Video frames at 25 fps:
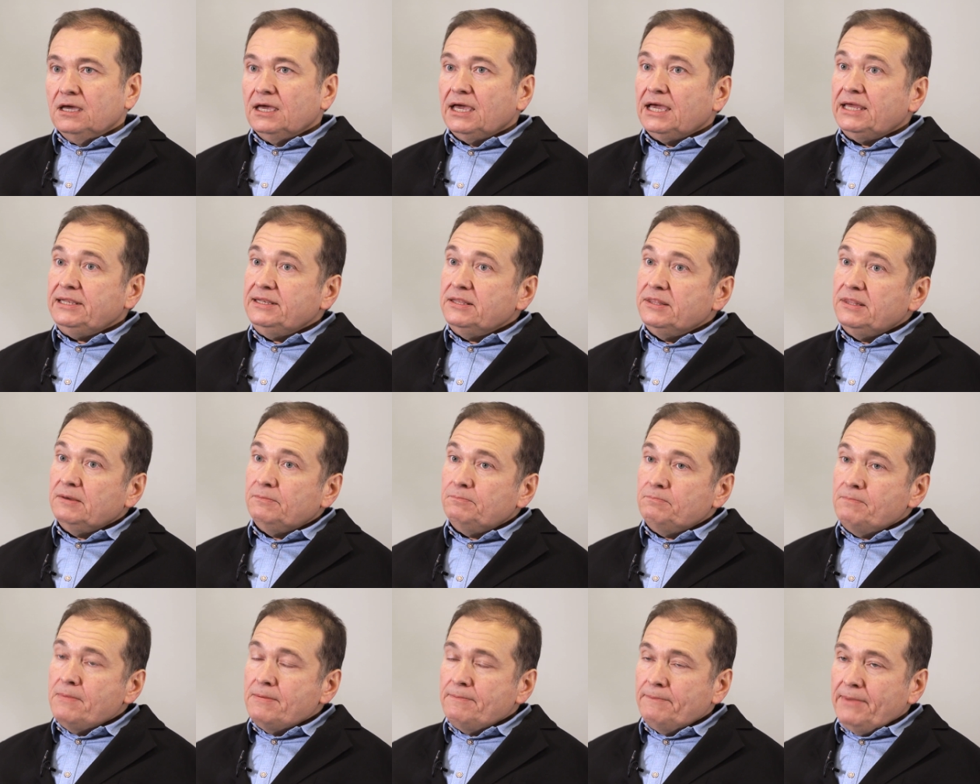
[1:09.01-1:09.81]
And the
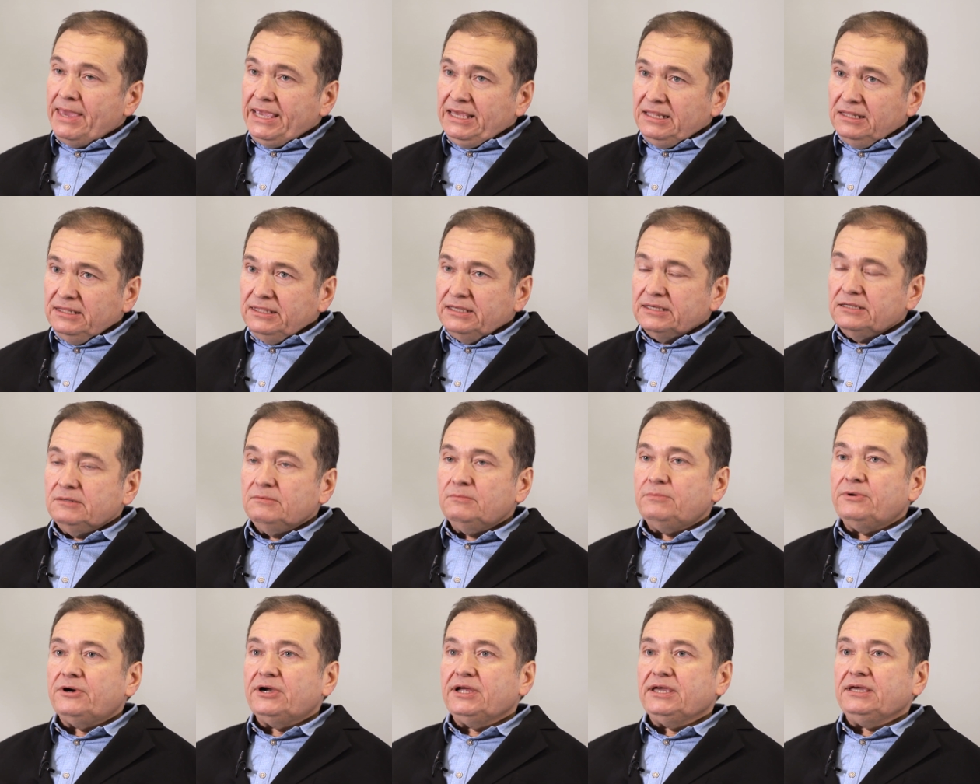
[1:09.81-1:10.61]

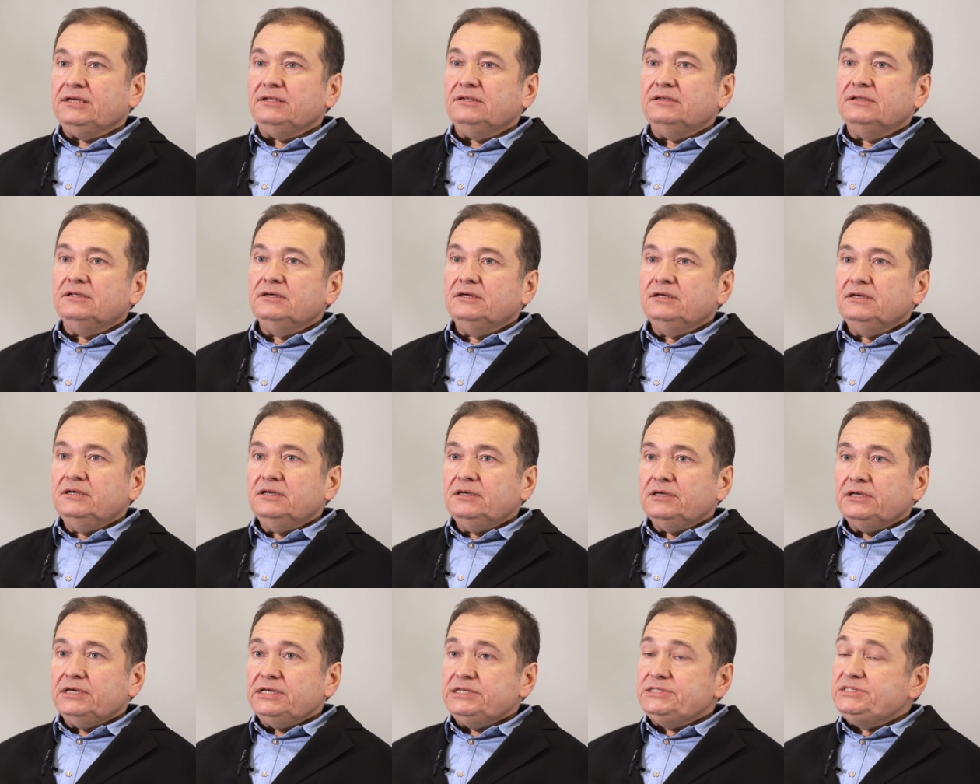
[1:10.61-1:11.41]
mammalian brain
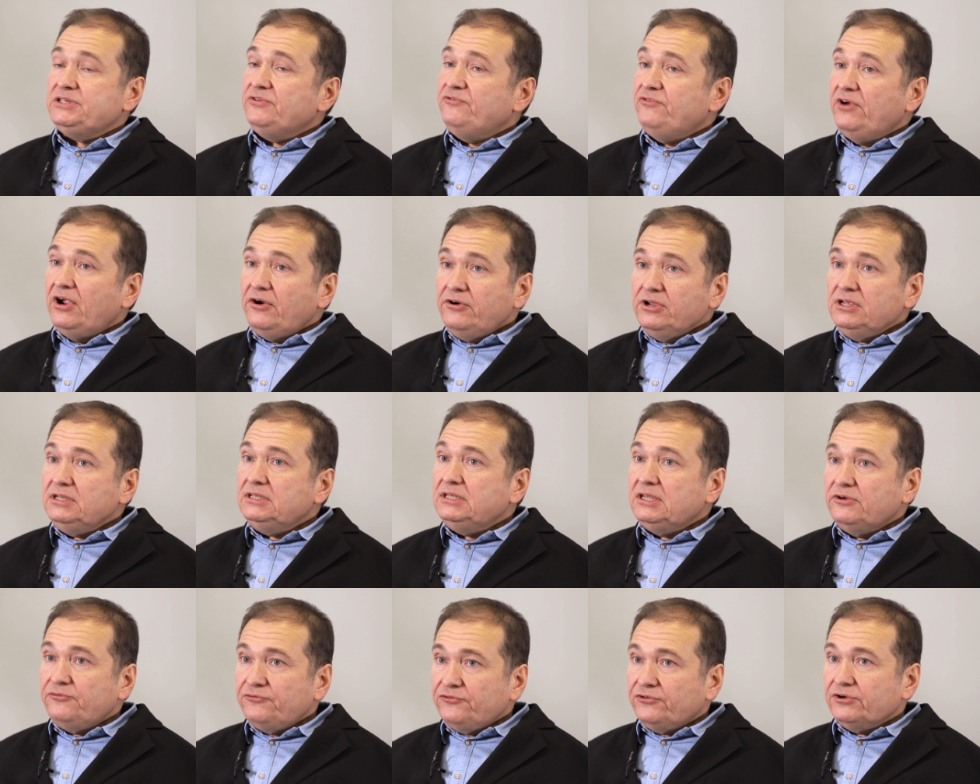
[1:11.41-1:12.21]
is a very
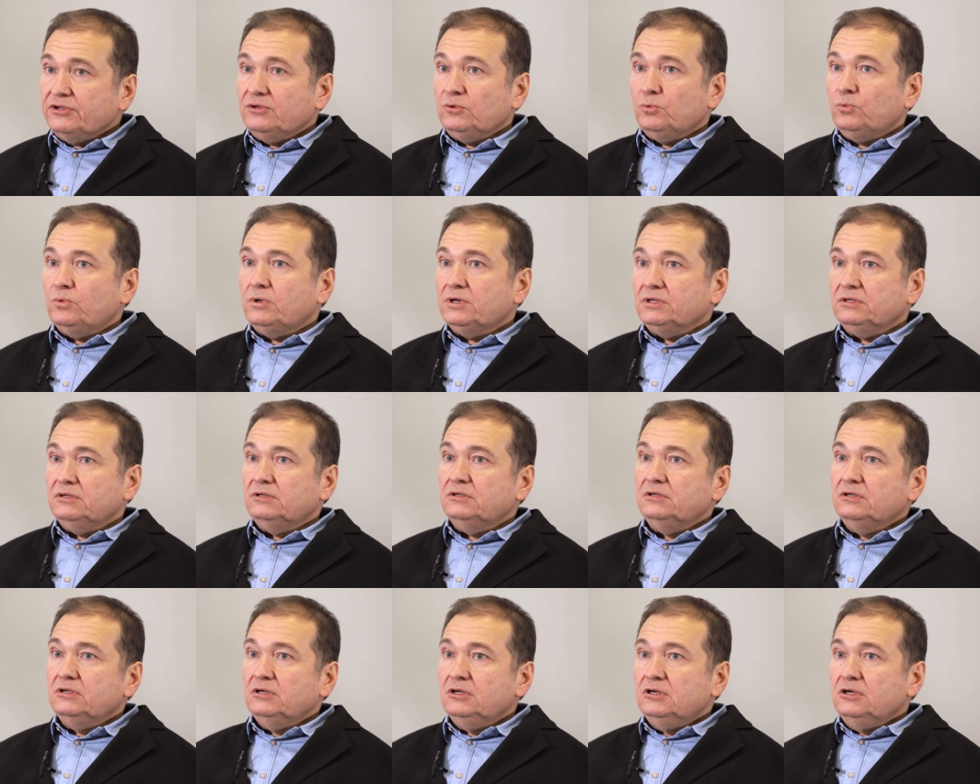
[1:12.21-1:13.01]
different
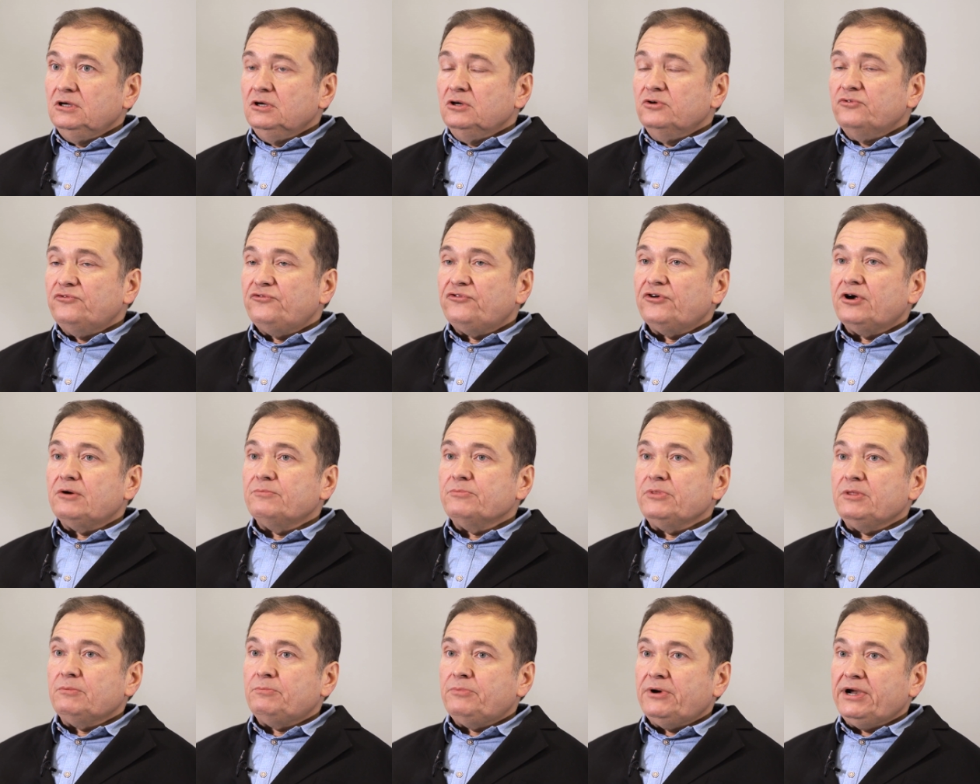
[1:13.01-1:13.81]
one
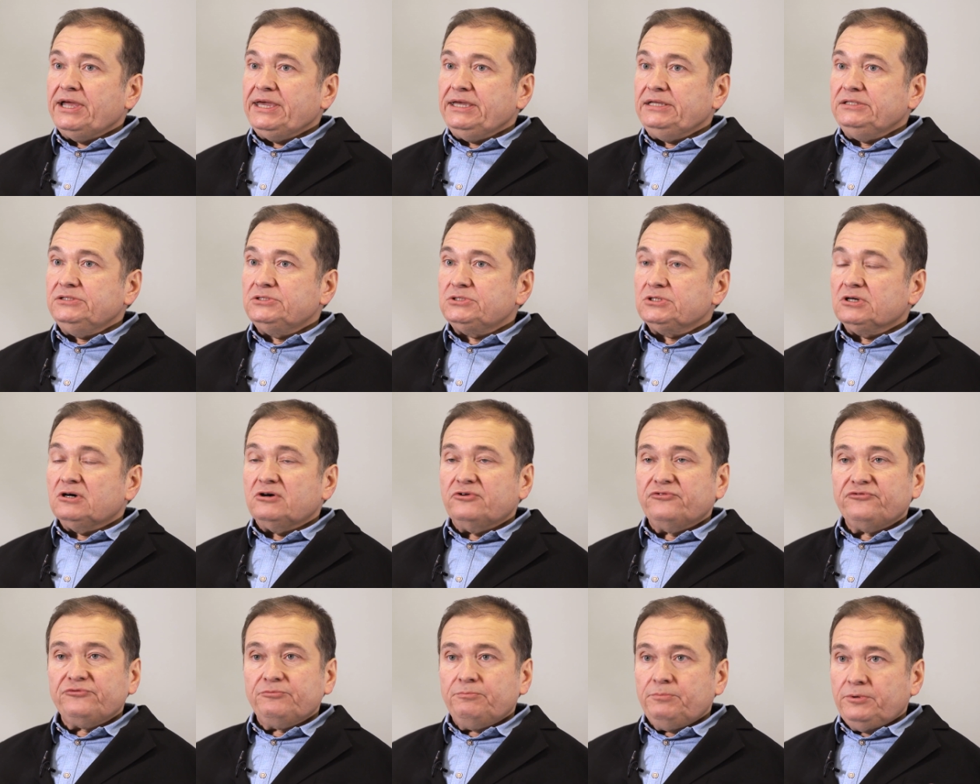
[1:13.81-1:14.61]
from the brains
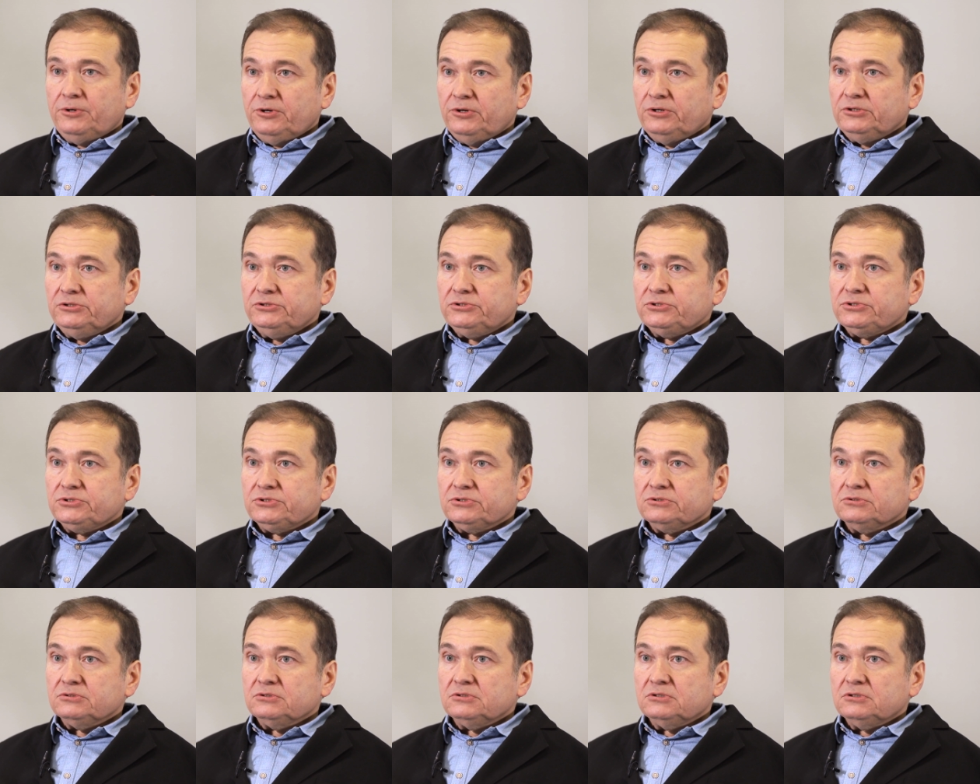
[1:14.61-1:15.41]
of
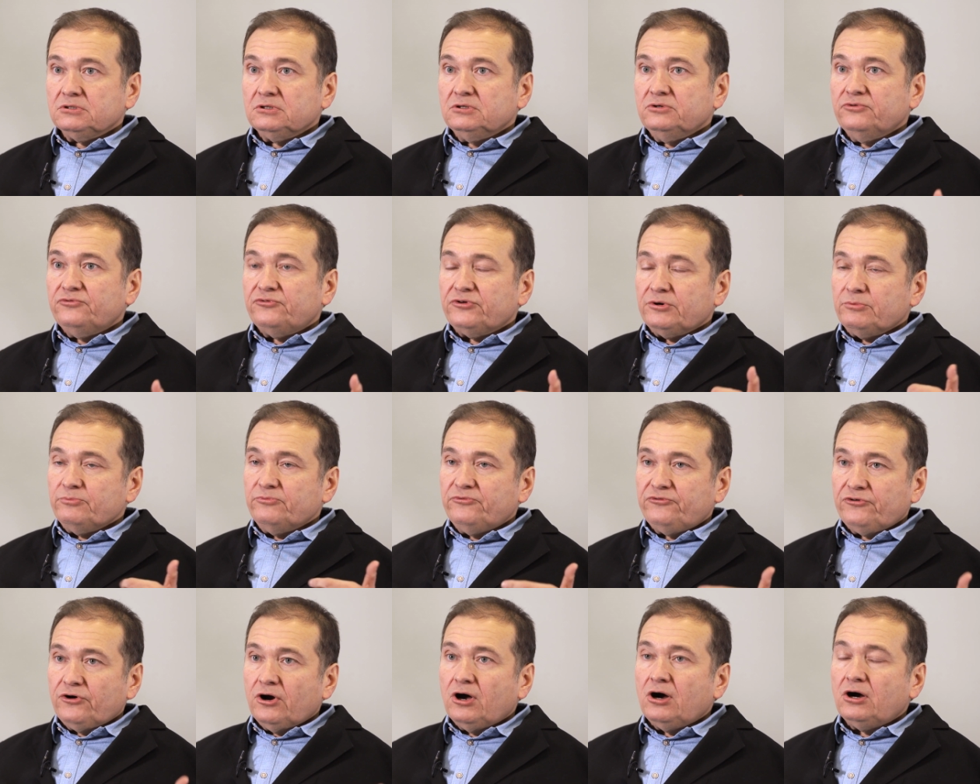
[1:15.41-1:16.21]
birds, from
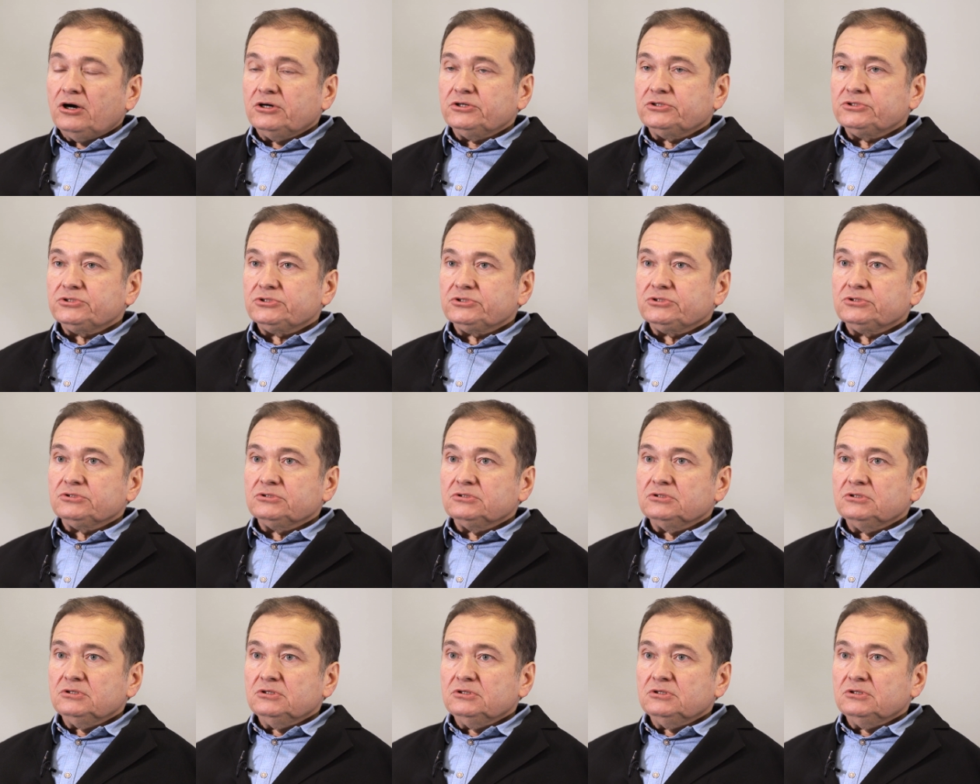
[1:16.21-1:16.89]
frogs,